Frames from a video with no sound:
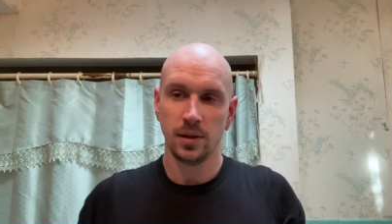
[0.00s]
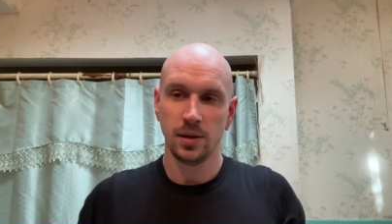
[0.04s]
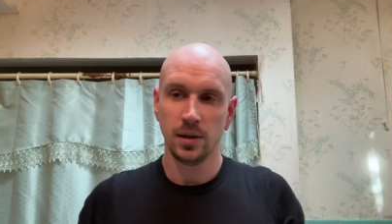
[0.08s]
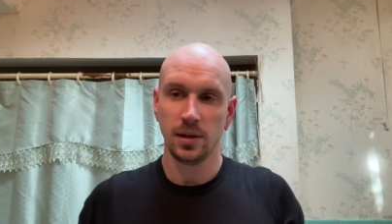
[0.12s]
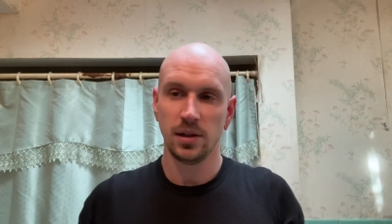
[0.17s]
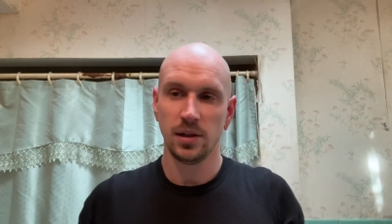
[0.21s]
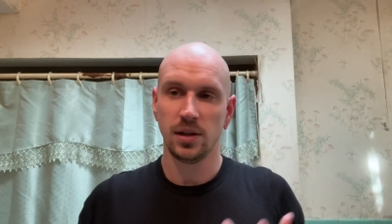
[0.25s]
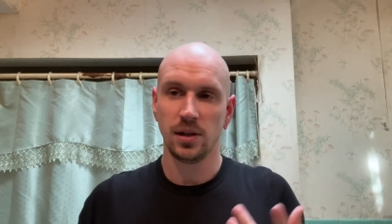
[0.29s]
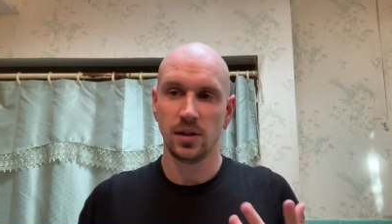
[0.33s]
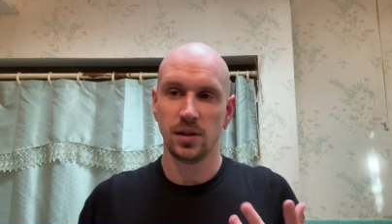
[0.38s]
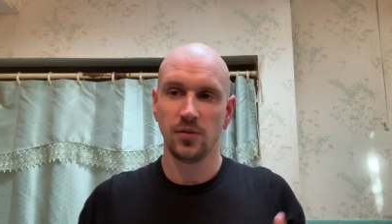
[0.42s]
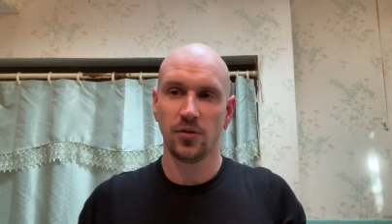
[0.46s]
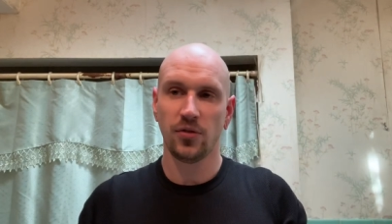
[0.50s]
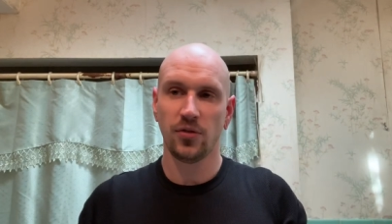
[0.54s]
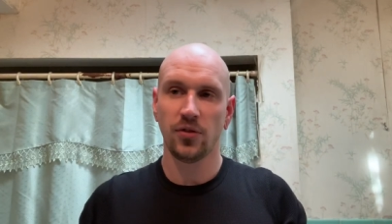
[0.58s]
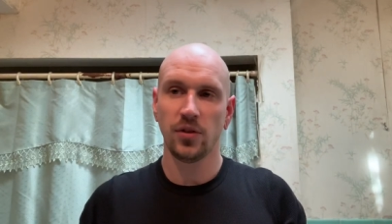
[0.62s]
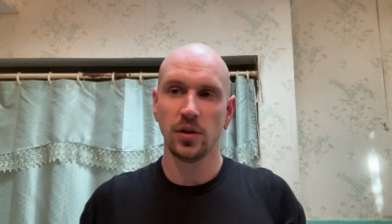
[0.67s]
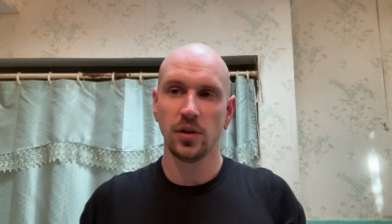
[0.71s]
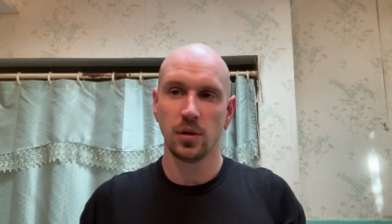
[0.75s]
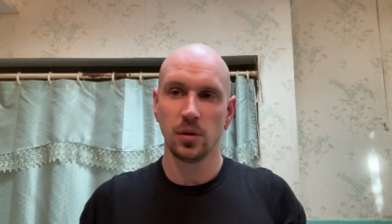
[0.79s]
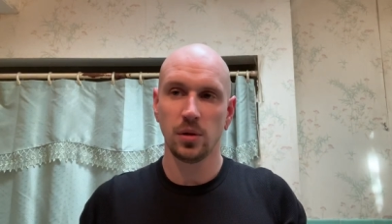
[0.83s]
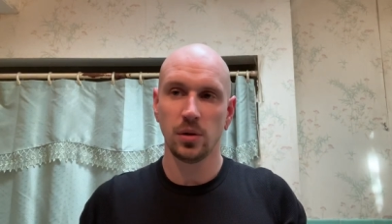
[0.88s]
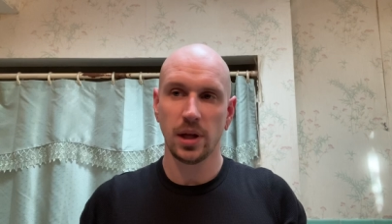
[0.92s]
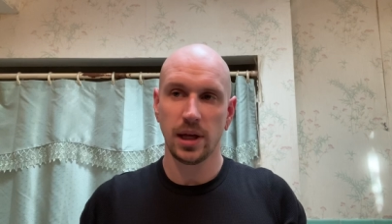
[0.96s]
didn't
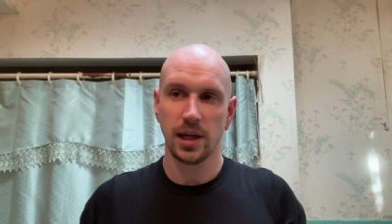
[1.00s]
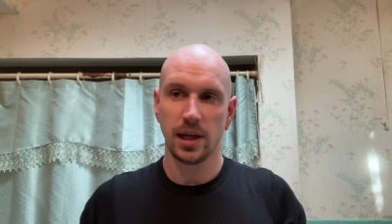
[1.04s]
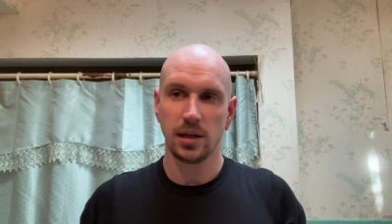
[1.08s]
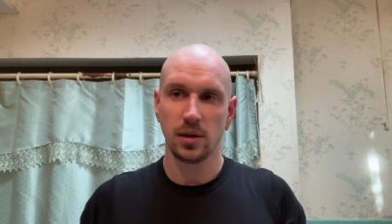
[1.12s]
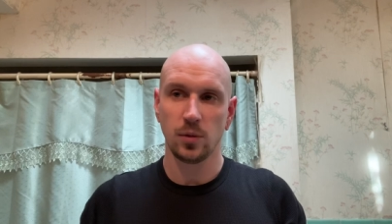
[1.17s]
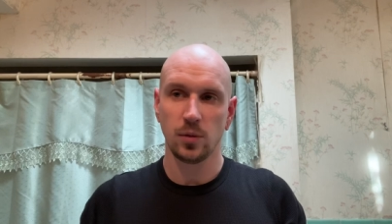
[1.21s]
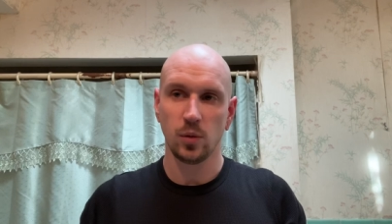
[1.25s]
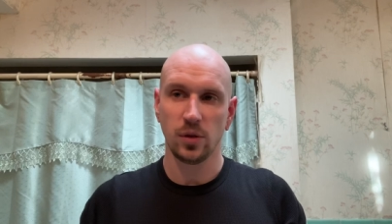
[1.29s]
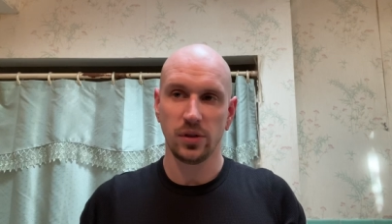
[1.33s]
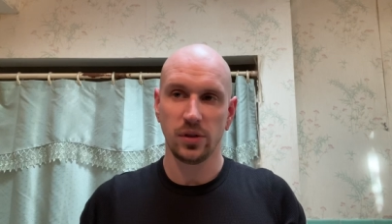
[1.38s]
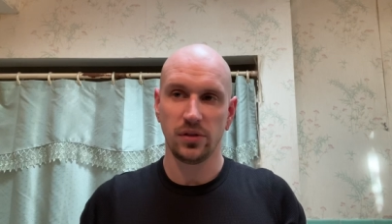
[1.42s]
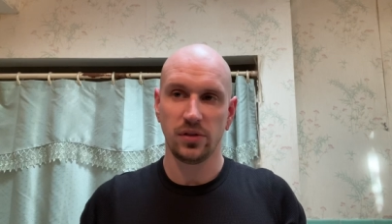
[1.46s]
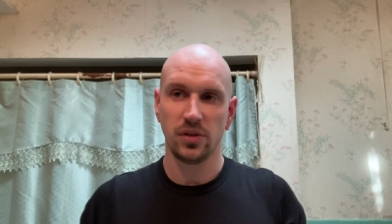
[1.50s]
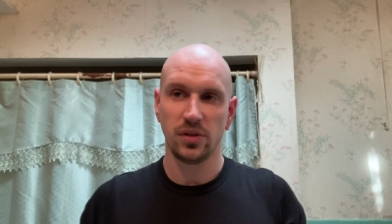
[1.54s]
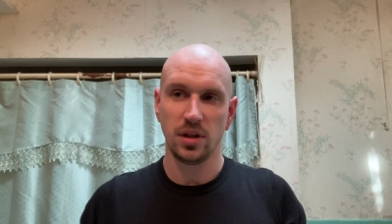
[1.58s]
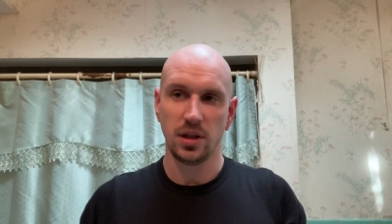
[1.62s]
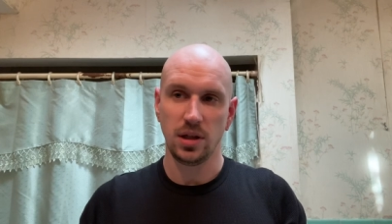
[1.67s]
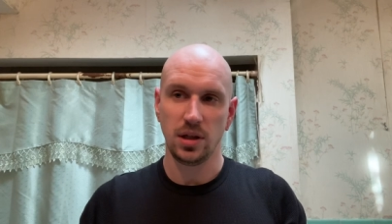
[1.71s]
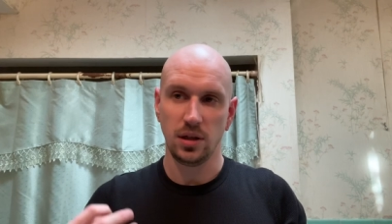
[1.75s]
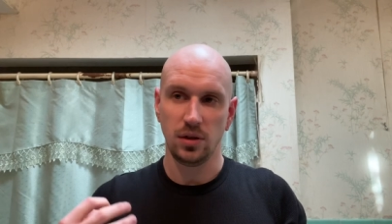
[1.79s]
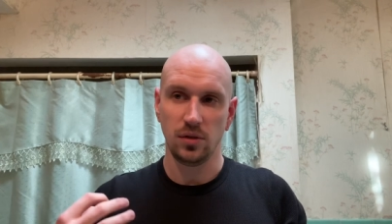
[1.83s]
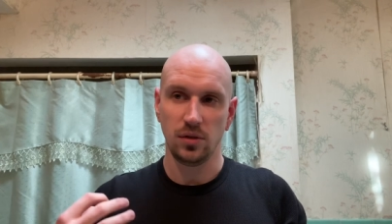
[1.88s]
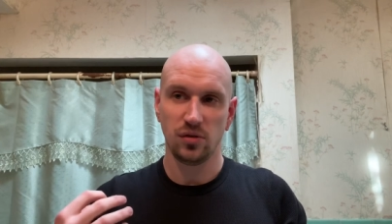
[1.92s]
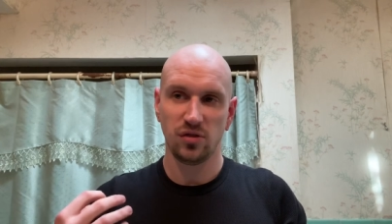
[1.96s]
feel like it was
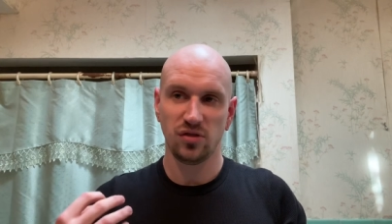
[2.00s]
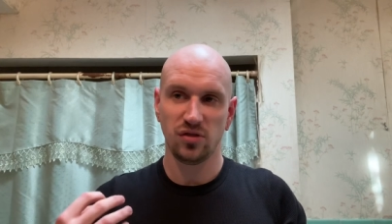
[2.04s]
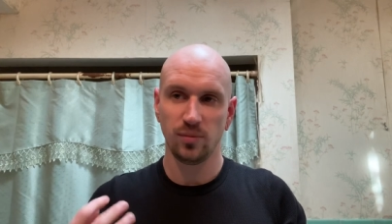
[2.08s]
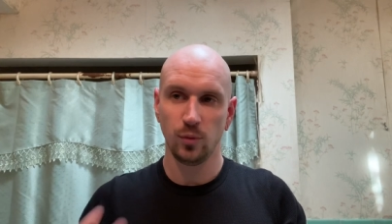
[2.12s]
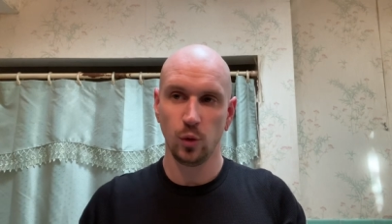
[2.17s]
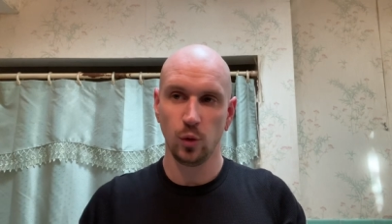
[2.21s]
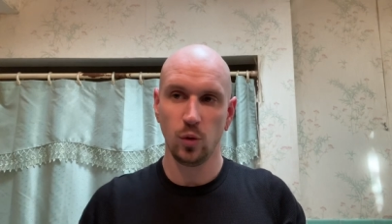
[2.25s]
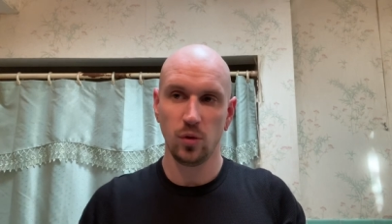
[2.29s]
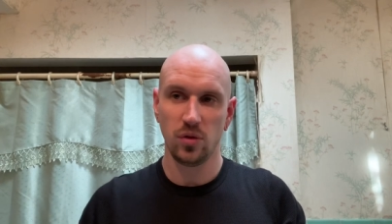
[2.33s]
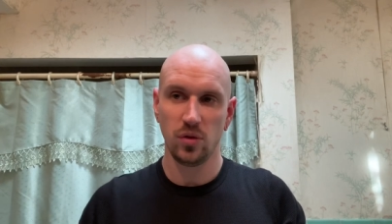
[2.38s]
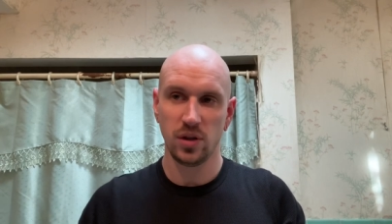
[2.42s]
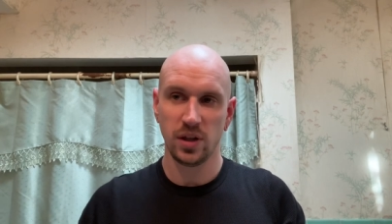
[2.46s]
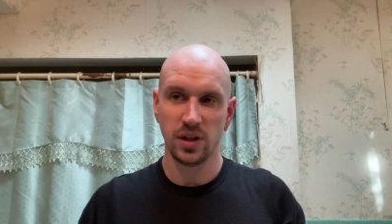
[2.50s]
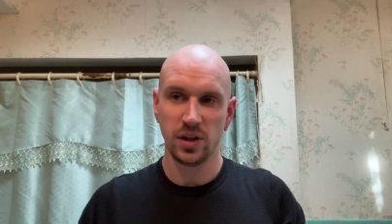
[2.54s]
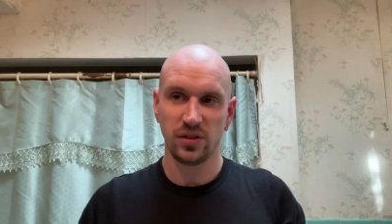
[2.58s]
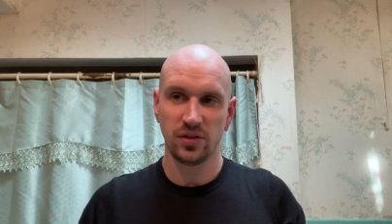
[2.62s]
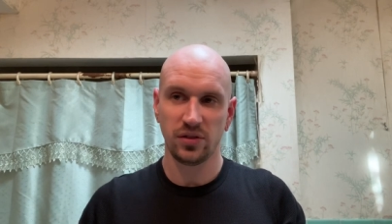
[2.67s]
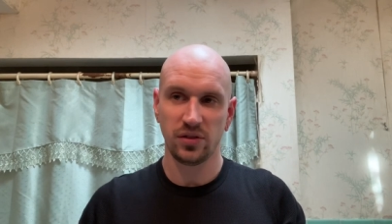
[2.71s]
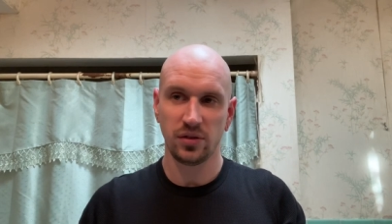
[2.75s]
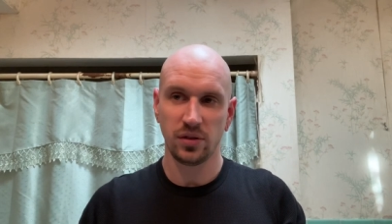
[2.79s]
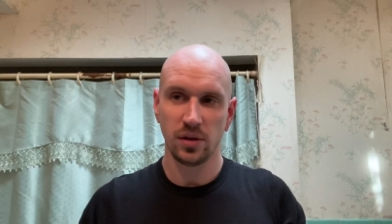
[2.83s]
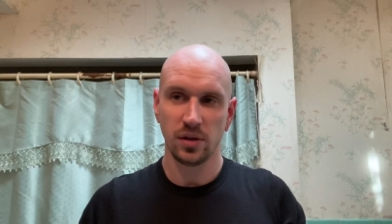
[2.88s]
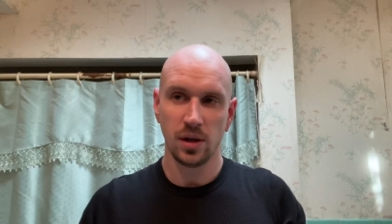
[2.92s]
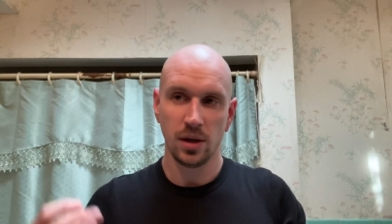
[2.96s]
the
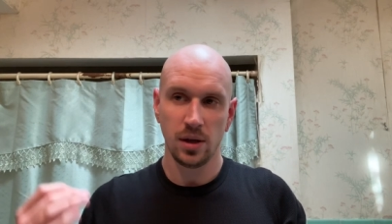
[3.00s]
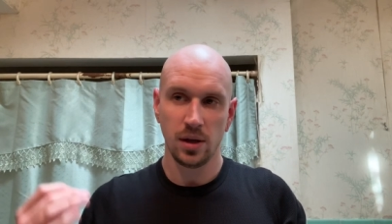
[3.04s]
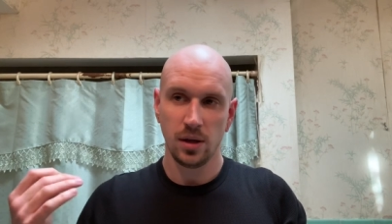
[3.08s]
smoothness